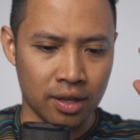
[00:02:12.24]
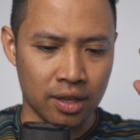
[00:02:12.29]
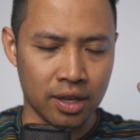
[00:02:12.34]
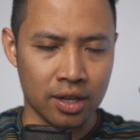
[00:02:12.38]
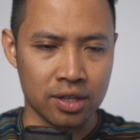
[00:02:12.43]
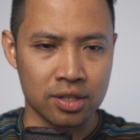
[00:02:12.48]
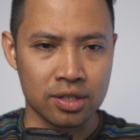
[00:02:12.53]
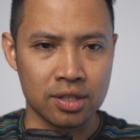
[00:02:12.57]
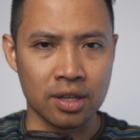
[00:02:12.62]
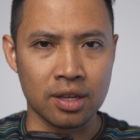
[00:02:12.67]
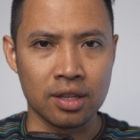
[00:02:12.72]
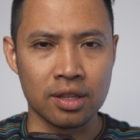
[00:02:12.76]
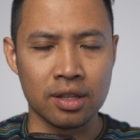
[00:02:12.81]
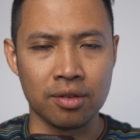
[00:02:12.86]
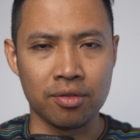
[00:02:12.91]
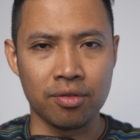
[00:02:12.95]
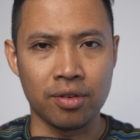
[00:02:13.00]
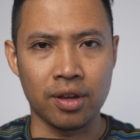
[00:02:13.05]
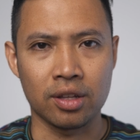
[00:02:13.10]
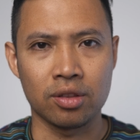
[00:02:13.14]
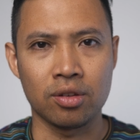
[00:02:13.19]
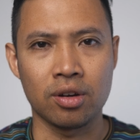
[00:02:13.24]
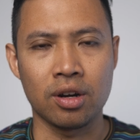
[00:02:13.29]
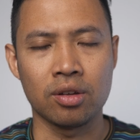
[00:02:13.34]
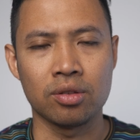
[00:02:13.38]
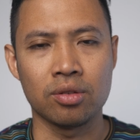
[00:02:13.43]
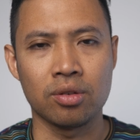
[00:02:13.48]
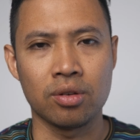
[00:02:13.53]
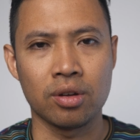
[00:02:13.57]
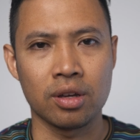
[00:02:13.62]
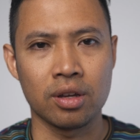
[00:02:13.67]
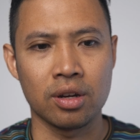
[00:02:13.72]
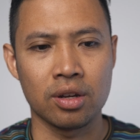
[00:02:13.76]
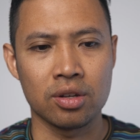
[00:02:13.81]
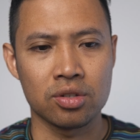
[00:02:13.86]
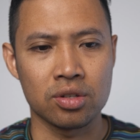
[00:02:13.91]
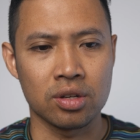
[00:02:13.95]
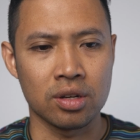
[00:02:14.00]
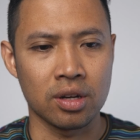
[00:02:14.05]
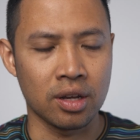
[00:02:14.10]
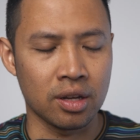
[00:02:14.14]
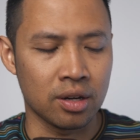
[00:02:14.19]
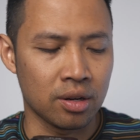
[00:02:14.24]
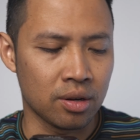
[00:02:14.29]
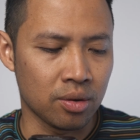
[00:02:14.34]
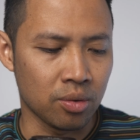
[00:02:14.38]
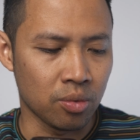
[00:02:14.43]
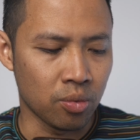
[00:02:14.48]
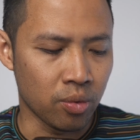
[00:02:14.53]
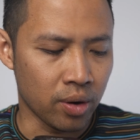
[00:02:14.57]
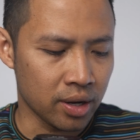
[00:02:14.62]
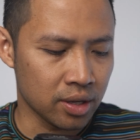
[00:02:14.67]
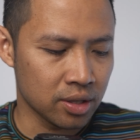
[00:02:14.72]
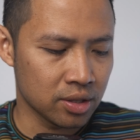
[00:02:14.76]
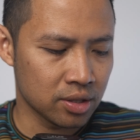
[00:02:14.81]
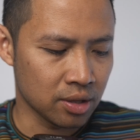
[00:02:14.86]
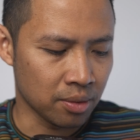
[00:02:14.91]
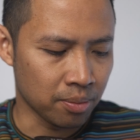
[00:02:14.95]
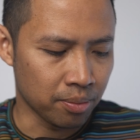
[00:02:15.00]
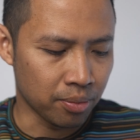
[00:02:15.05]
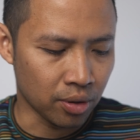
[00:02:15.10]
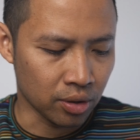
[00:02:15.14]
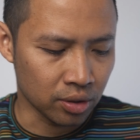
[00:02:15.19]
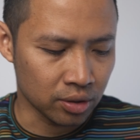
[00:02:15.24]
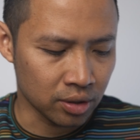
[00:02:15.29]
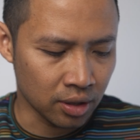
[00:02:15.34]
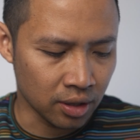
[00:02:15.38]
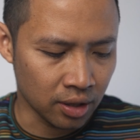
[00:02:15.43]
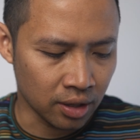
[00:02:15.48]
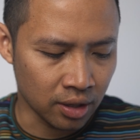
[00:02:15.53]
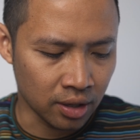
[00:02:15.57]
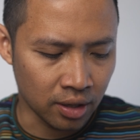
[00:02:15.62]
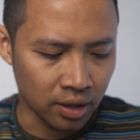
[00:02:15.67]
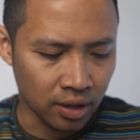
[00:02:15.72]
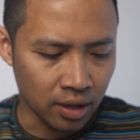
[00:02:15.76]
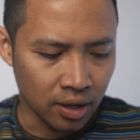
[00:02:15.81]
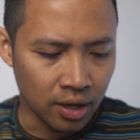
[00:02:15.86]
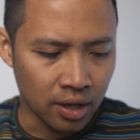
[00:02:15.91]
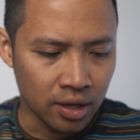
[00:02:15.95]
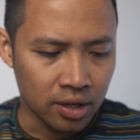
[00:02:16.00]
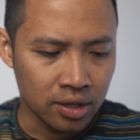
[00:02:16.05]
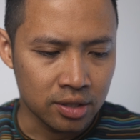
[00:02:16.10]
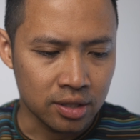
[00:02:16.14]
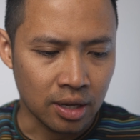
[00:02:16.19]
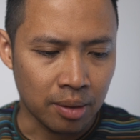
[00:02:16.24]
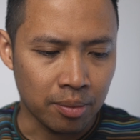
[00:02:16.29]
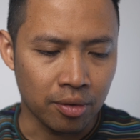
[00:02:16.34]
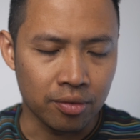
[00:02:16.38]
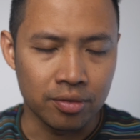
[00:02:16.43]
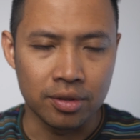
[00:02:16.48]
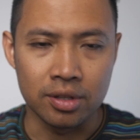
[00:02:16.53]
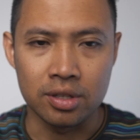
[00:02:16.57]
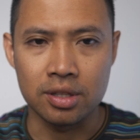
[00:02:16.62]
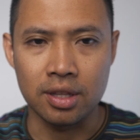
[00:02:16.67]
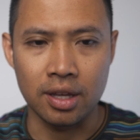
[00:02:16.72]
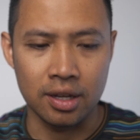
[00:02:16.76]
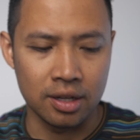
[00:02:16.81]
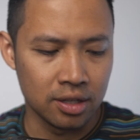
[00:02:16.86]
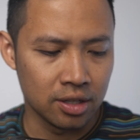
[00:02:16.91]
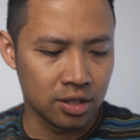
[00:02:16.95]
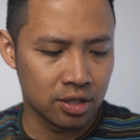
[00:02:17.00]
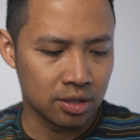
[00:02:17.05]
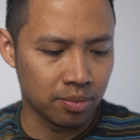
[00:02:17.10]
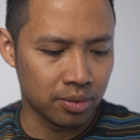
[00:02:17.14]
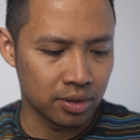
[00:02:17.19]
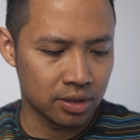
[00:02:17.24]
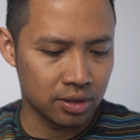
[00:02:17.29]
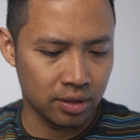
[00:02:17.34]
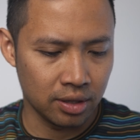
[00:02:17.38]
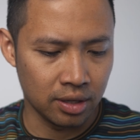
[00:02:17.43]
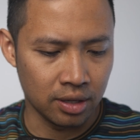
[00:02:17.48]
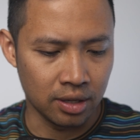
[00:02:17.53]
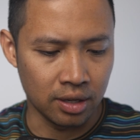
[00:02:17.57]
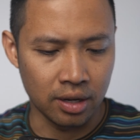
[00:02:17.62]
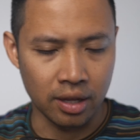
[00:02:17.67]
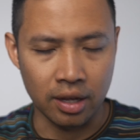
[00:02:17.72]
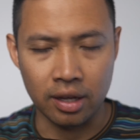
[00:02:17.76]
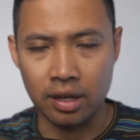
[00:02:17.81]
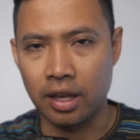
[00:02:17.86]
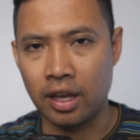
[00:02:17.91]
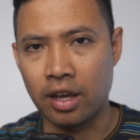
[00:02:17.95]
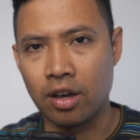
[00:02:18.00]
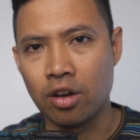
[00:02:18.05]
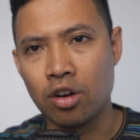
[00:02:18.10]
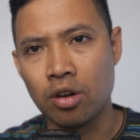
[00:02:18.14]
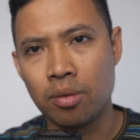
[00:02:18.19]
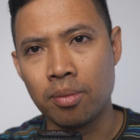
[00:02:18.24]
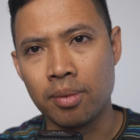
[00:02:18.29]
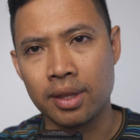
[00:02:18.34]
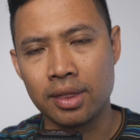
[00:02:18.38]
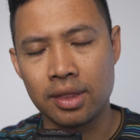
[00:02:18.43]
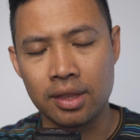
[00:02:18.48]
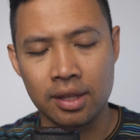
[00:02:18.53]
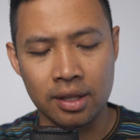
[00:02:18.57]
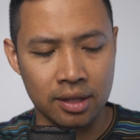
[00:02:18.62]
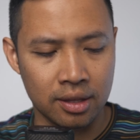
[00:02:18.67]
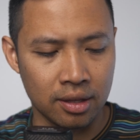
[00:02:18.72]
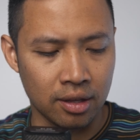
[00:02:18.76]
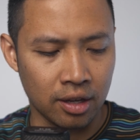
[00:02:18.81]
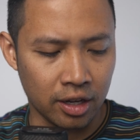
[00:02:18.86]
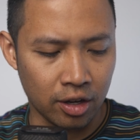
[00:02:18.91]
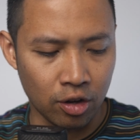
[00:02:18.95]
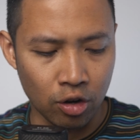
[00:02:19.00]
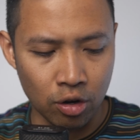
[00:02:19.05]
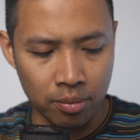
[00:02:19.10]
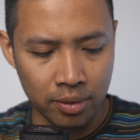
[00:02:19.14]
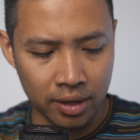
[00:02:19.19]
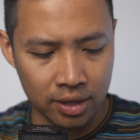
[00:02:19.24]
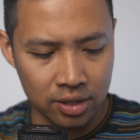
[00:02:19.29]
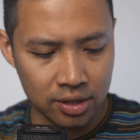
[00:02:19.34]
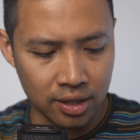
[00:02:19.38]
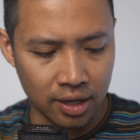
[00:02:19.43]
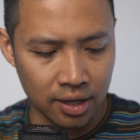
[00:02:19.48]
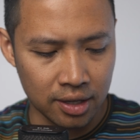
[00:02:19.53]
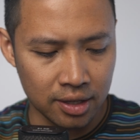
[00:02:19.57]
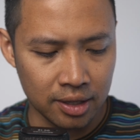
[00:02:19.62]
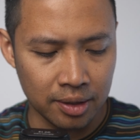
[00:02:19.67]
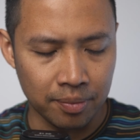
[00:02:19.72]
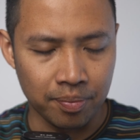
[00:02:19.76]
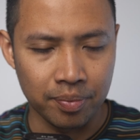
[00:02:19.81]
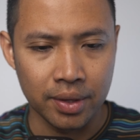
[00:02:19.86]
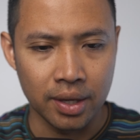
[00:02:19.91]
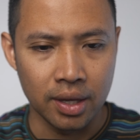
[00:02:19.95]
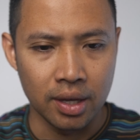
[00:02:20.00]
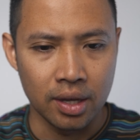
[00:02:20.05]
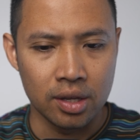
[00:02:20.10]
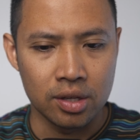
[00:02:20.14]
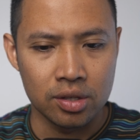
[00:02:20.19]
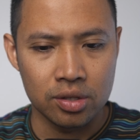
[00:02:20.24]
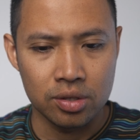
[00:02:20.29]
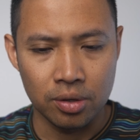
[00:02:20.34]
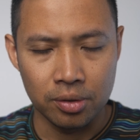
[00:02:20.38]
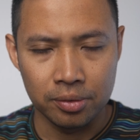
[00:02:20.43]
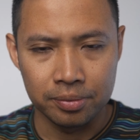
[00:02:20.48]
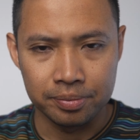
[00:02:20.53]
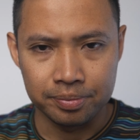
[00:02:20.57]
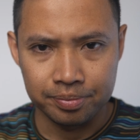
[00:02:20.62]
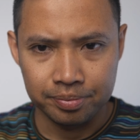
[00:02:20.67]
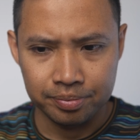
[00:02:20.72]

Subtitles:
guessing the vector autoregression. And why it's important in some of the studies, especially like economic study. So